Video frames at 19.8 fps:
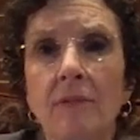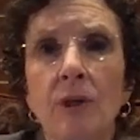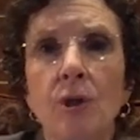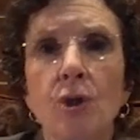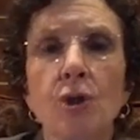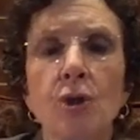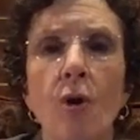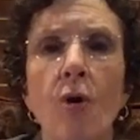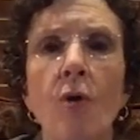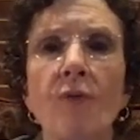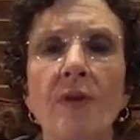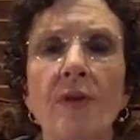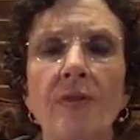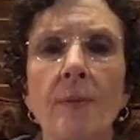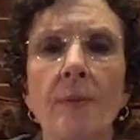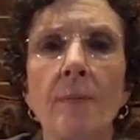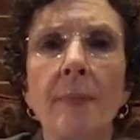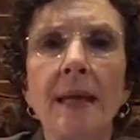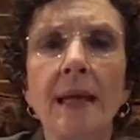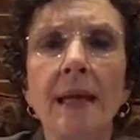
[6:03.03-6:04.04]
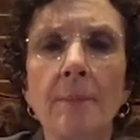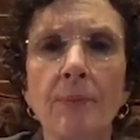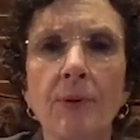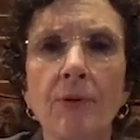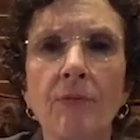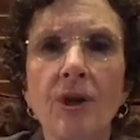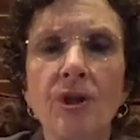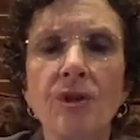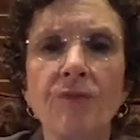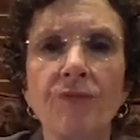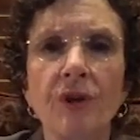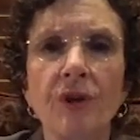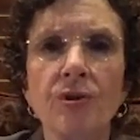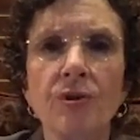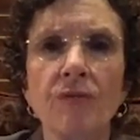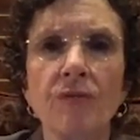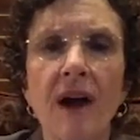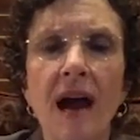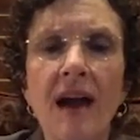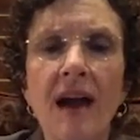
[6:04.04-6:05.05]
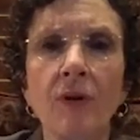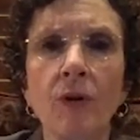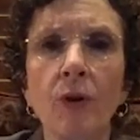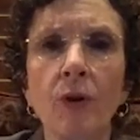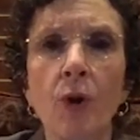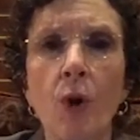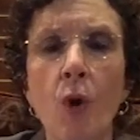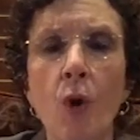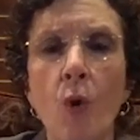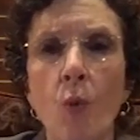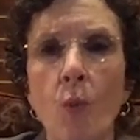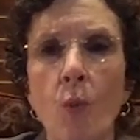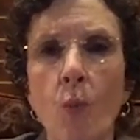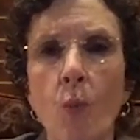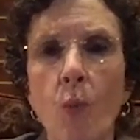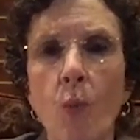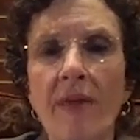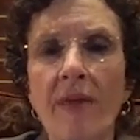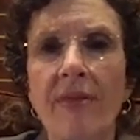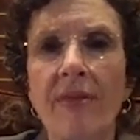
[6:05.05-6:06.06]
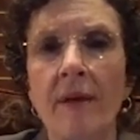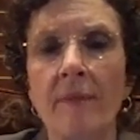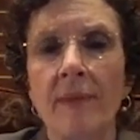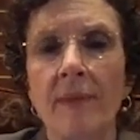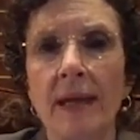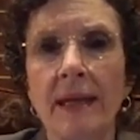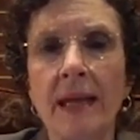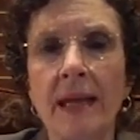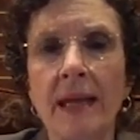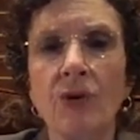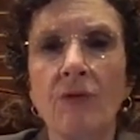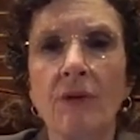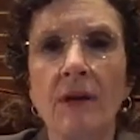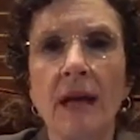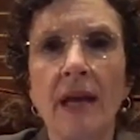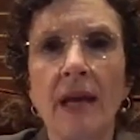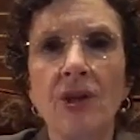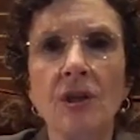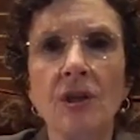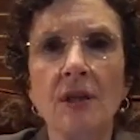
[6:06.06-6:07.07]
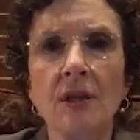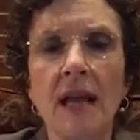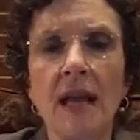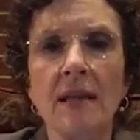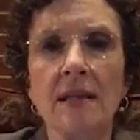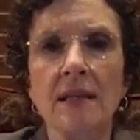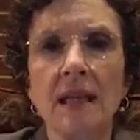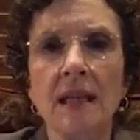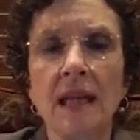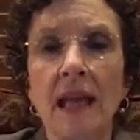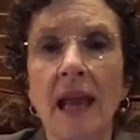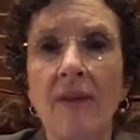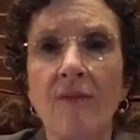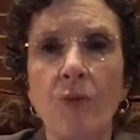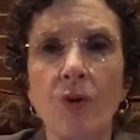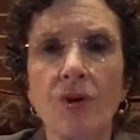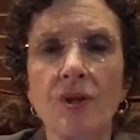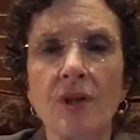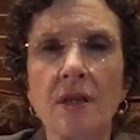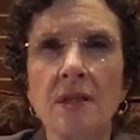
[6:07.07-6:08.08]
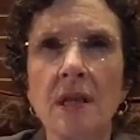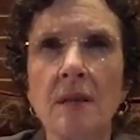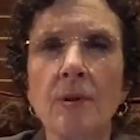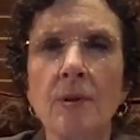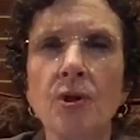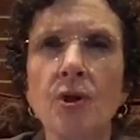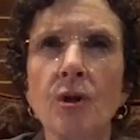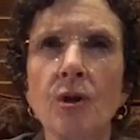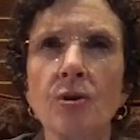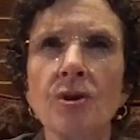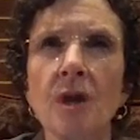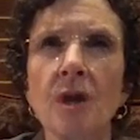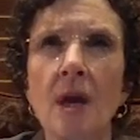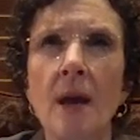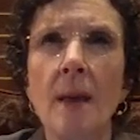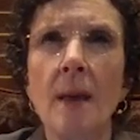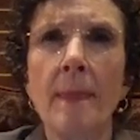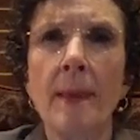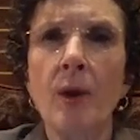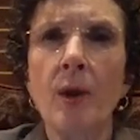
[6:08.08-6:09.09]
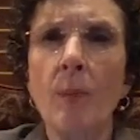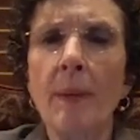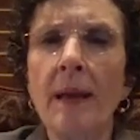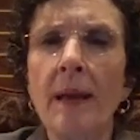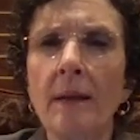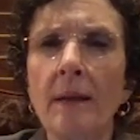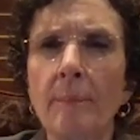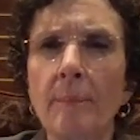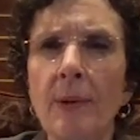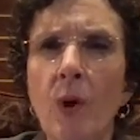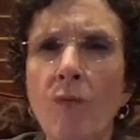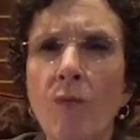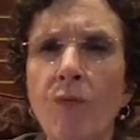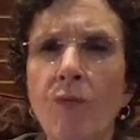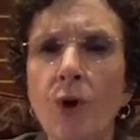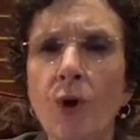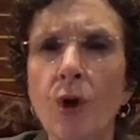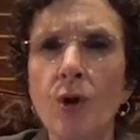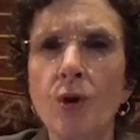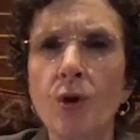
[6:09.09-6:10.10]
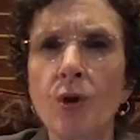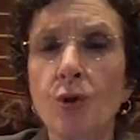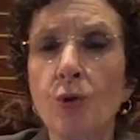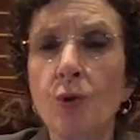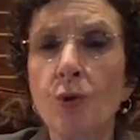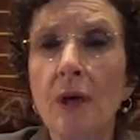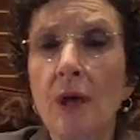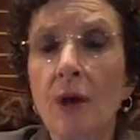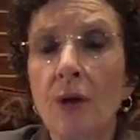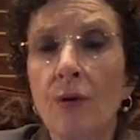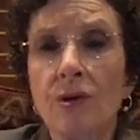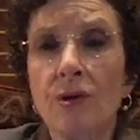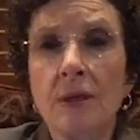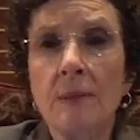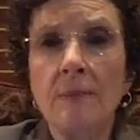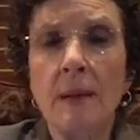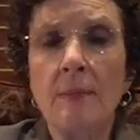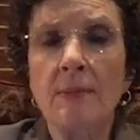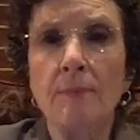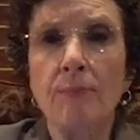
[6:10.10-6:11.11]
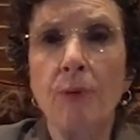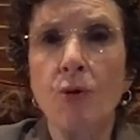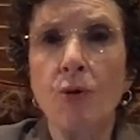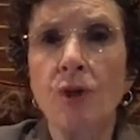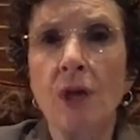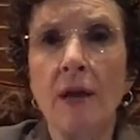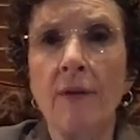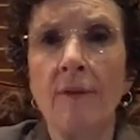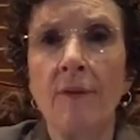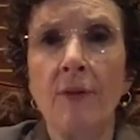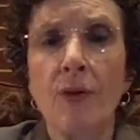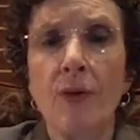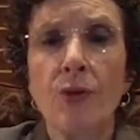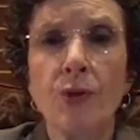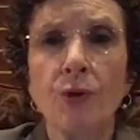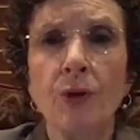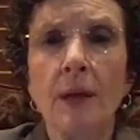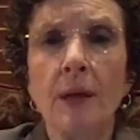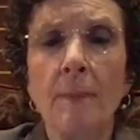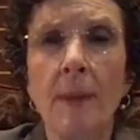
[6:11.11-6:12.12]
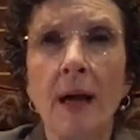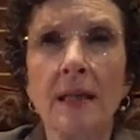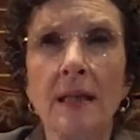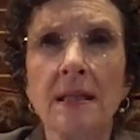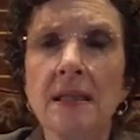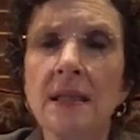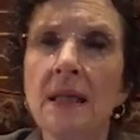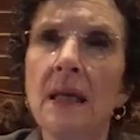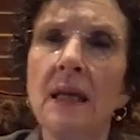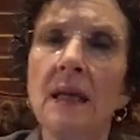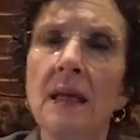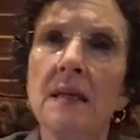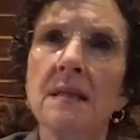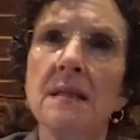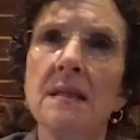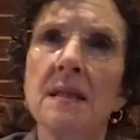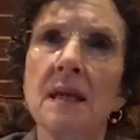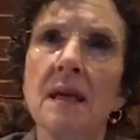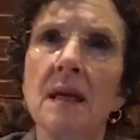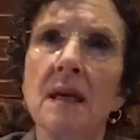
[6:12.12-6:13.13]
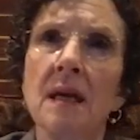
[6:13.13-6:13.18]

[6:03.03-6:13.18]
show that the median progression-free survival with an endocrine agent and CDK4/6 inhibitors, you know, being a bit over 2 years, sometimes approaching 30 months, is